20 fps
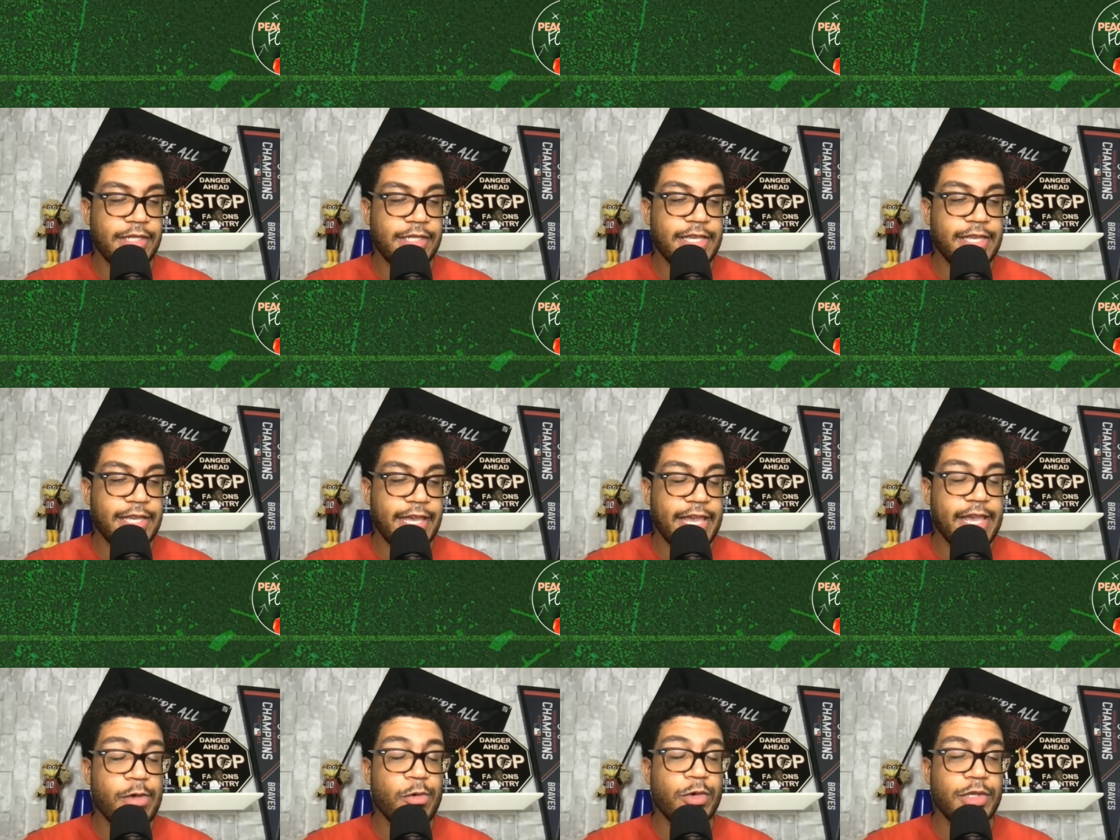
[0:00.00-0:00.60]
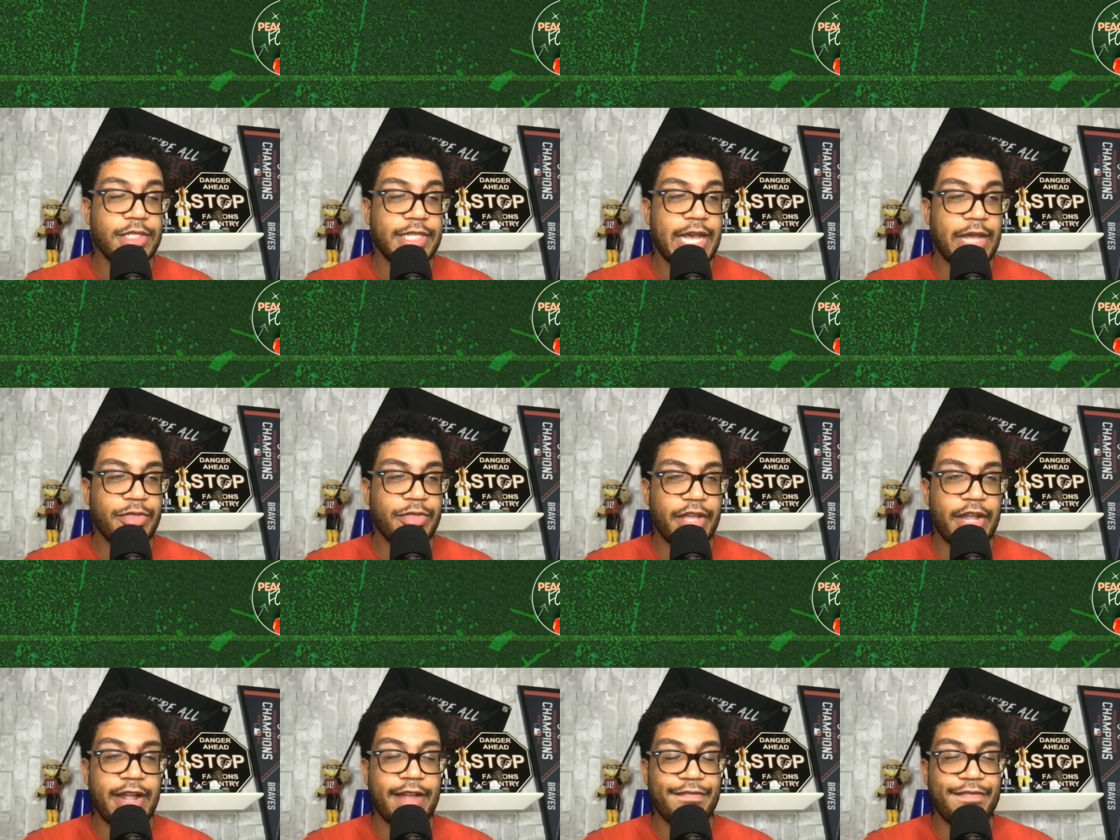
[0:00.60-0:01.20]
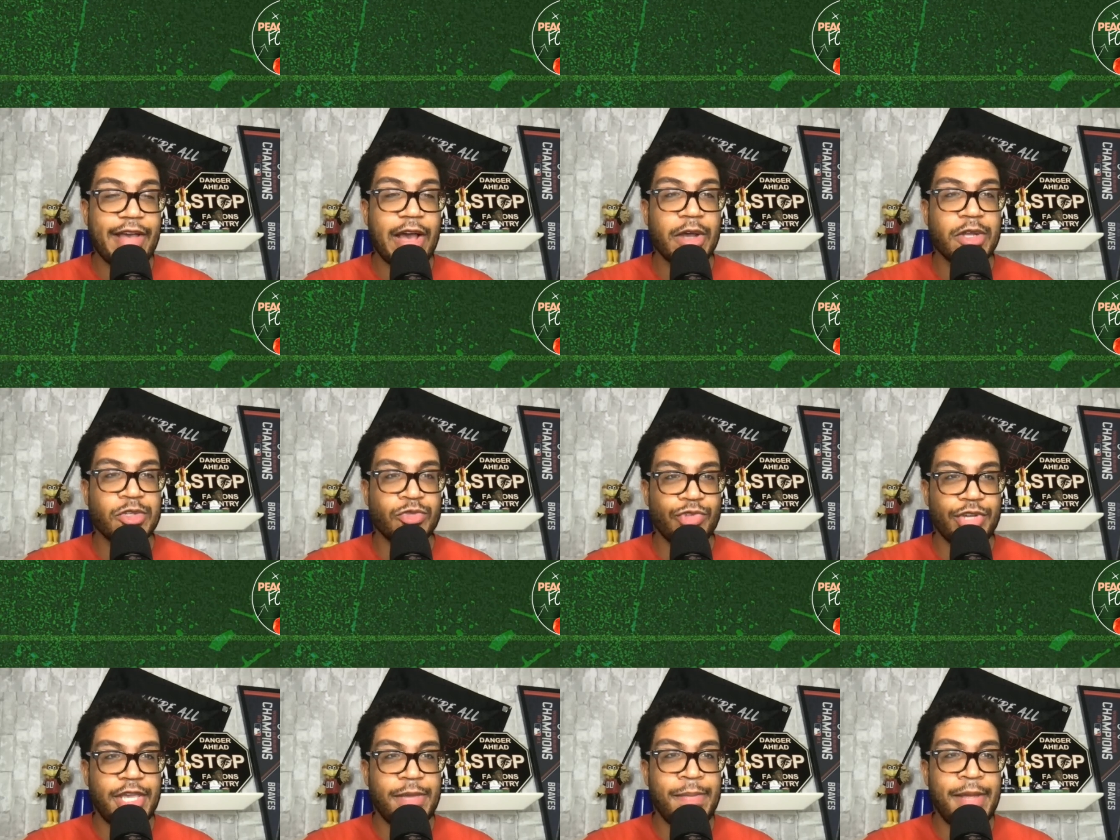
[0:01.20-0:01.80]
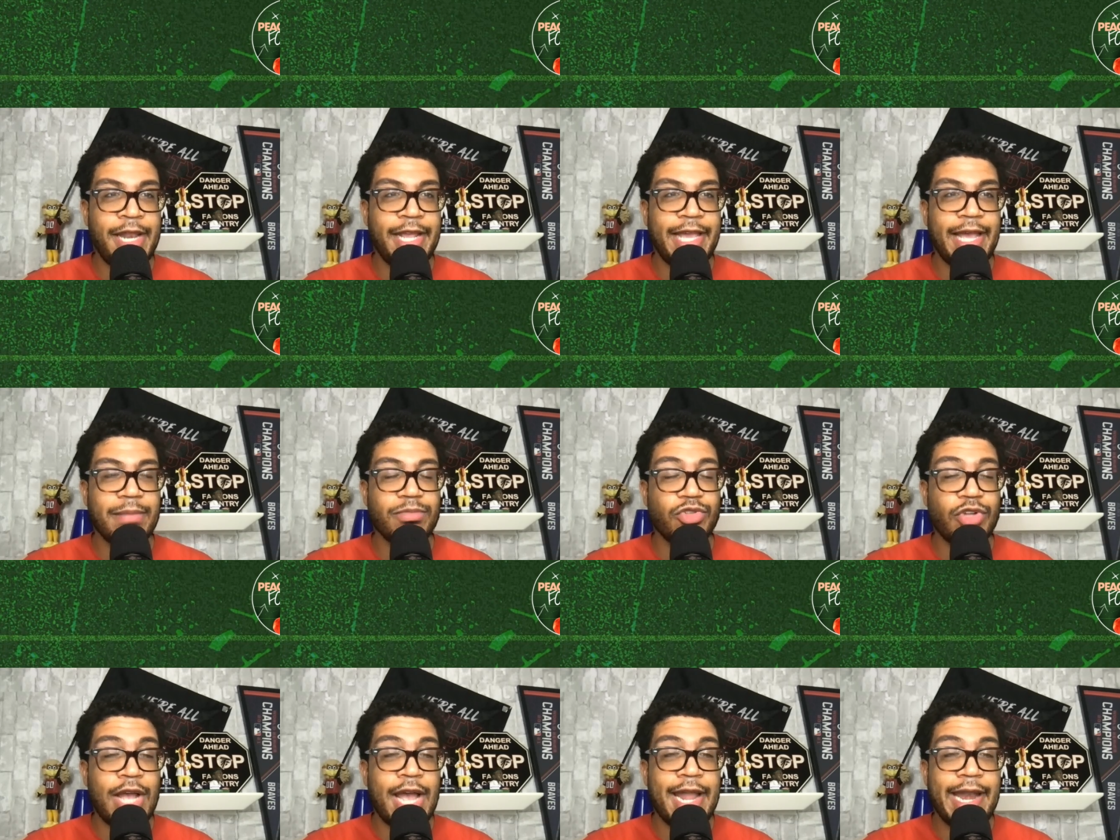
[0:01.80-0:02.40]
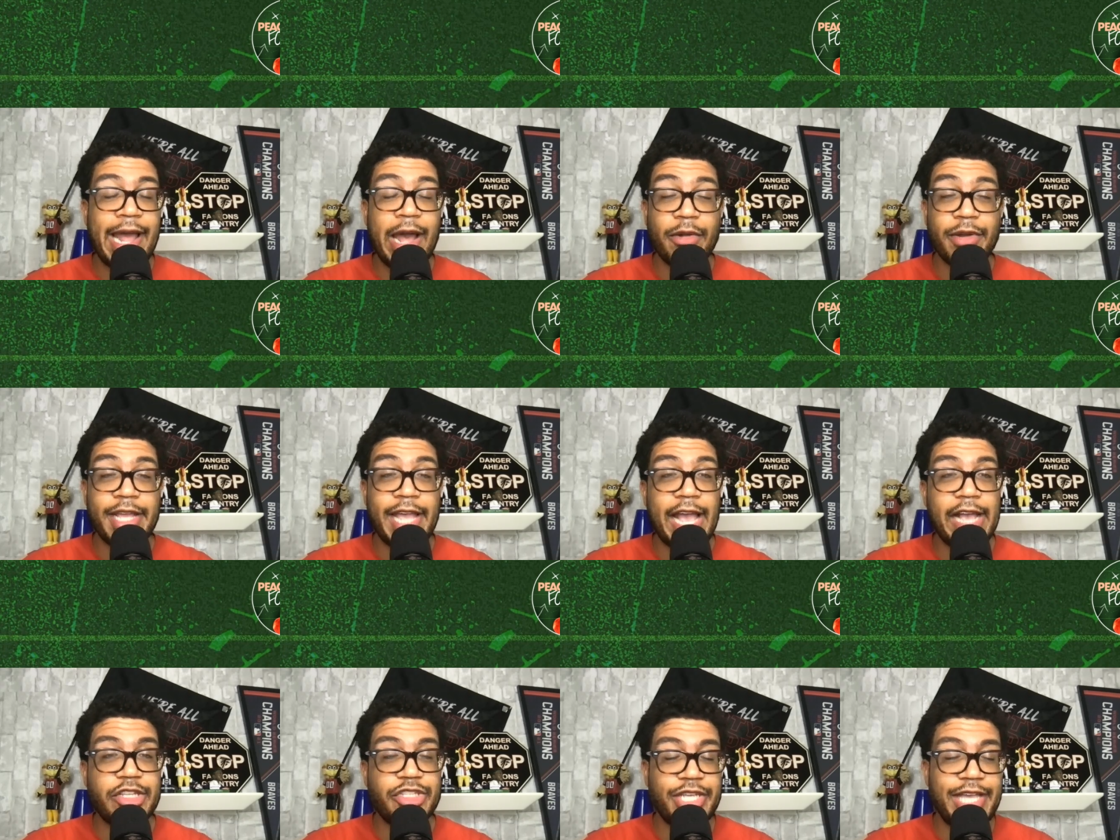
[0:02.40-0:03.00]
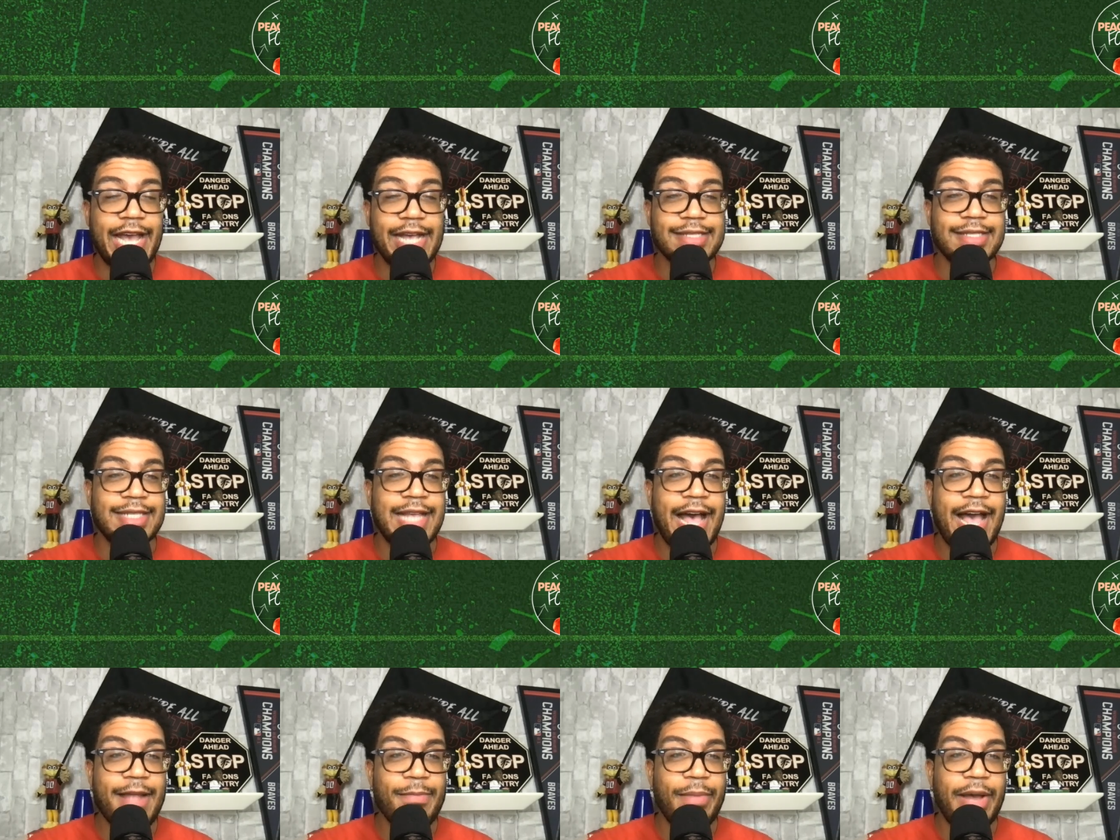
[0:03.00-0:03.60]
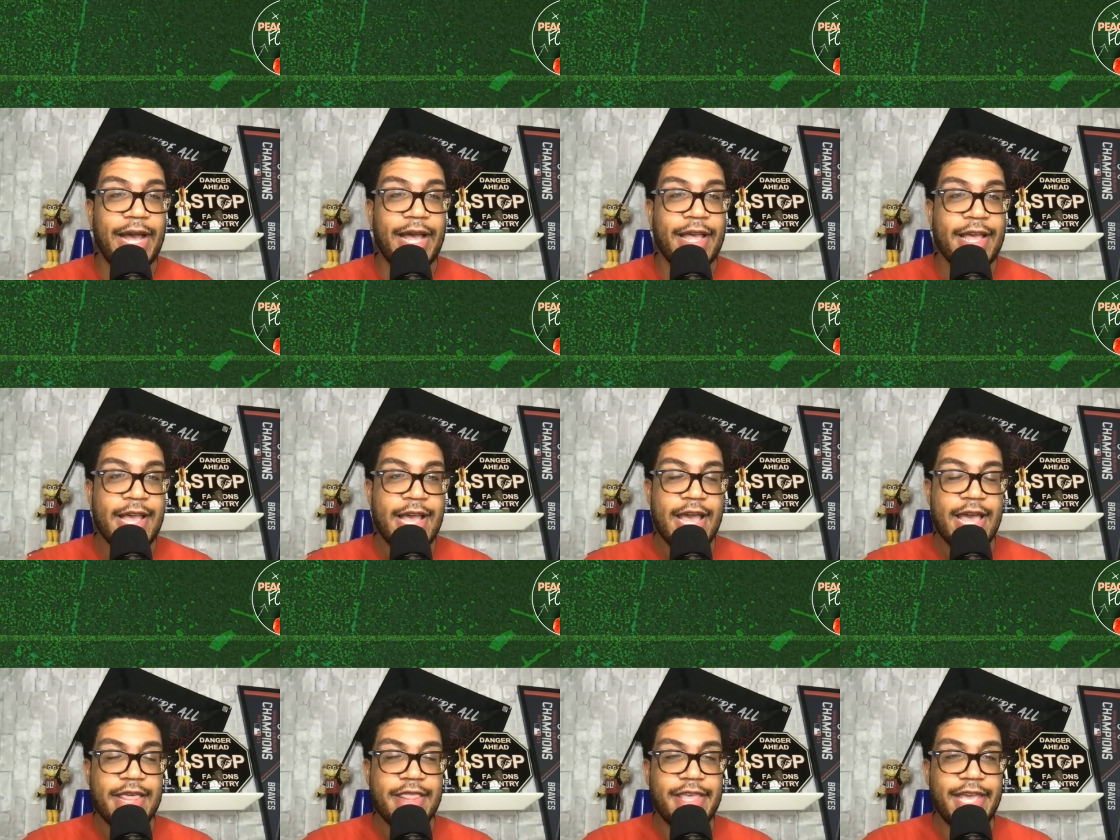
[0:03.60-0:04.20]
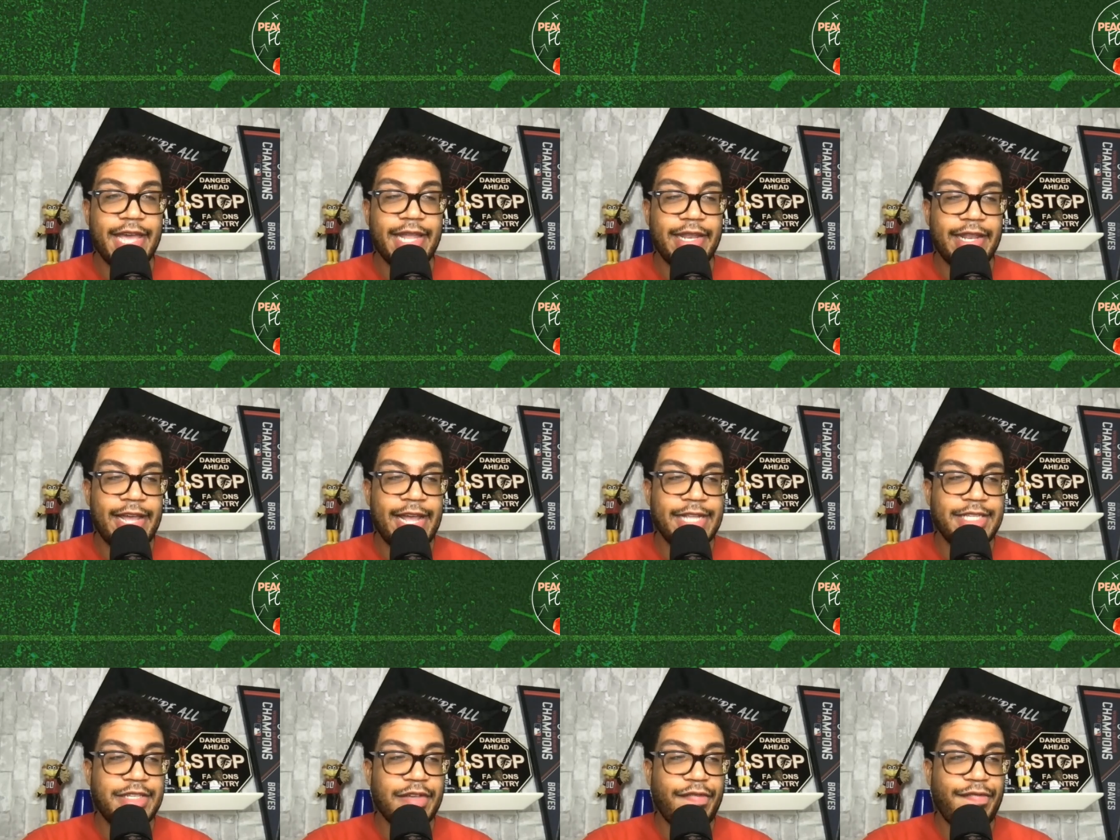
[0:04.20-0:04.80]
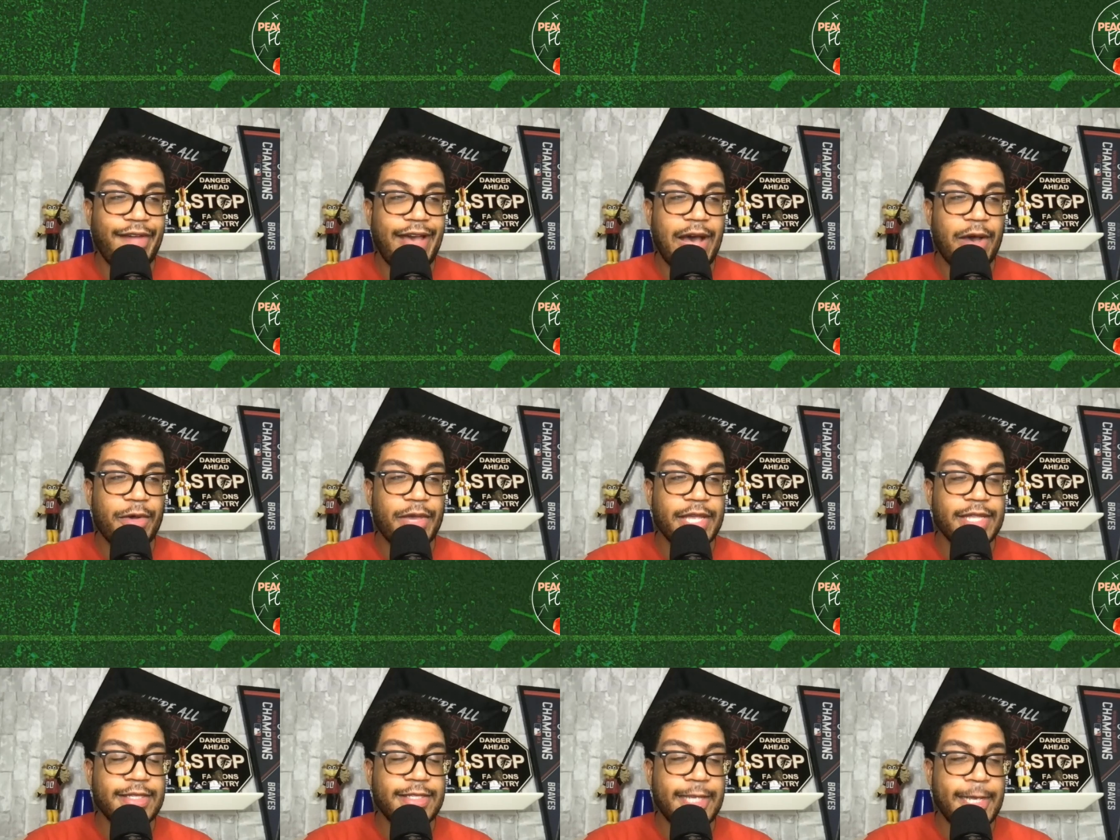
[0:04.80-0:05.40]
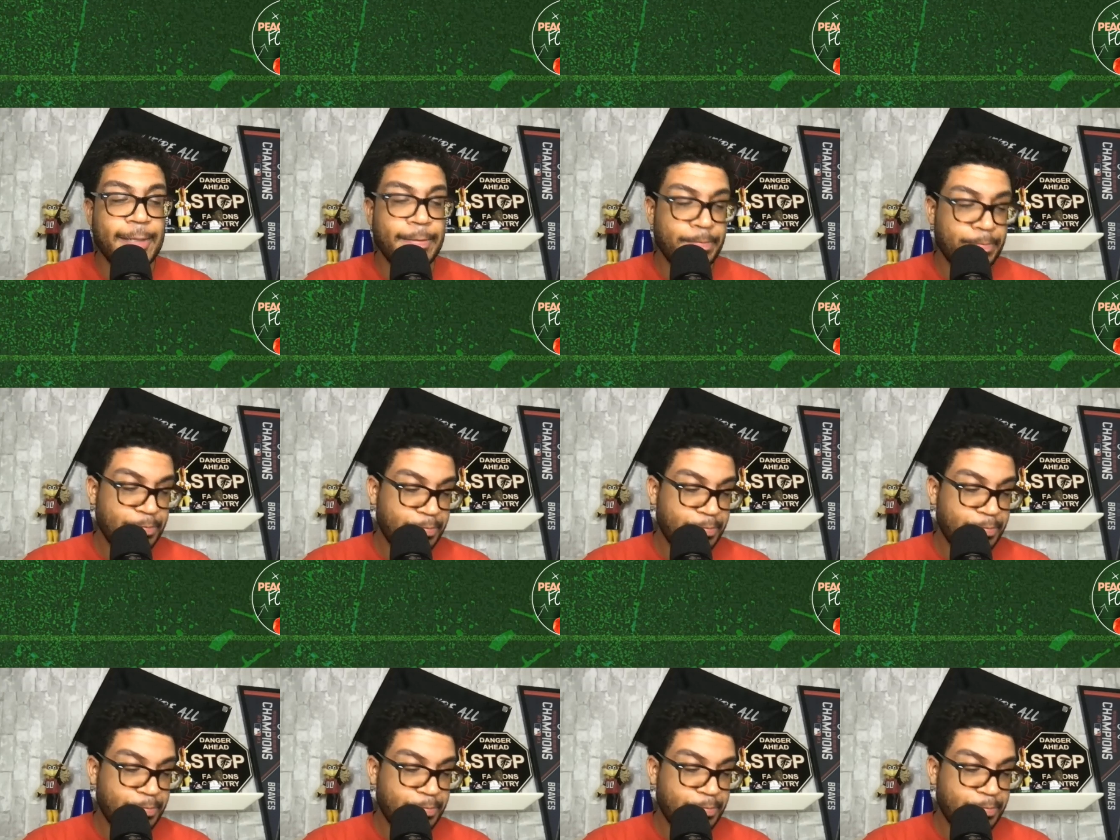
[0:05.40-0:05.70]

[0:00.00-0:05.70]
He was out there at Falcons Rookie Minicamp trying out, and he actually got signed by the Atlanta Falcons. And